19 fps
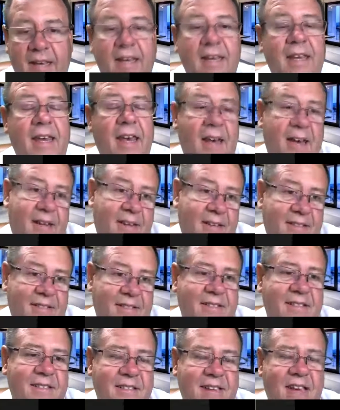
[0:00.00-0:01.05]
Yeah,
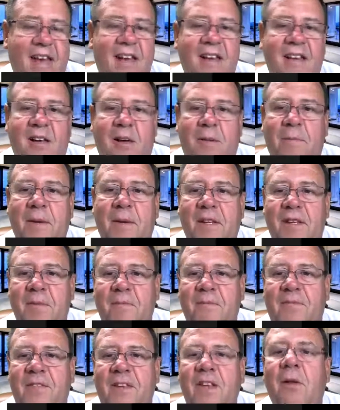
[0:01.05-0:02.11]
helping
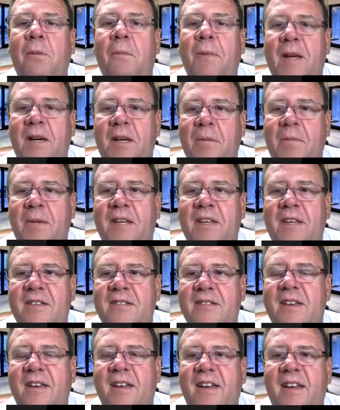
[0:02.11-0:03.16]
them feel better,
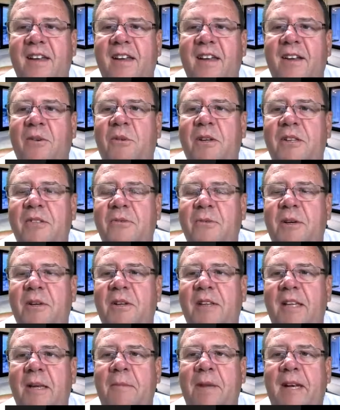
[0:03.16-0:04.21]
because once we
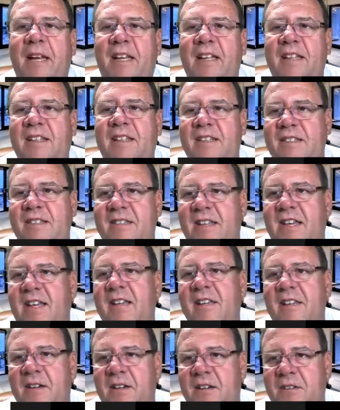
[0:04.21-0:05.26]
eliminate this thing
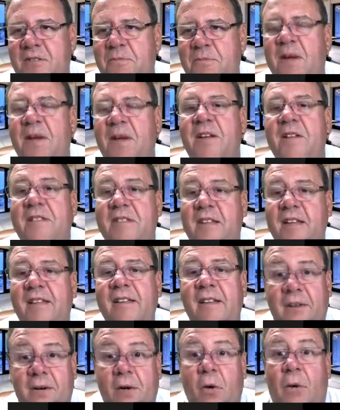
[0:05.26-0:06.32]
they're experiencing,
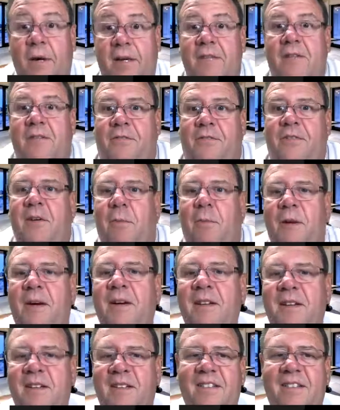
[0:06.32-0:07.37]
they're going to feel
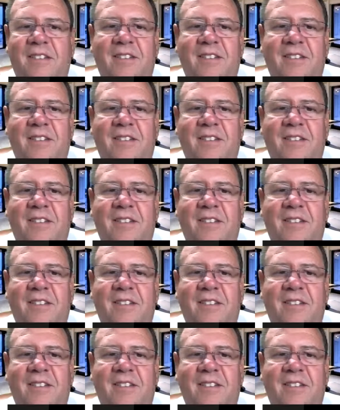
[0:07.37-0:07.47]
better.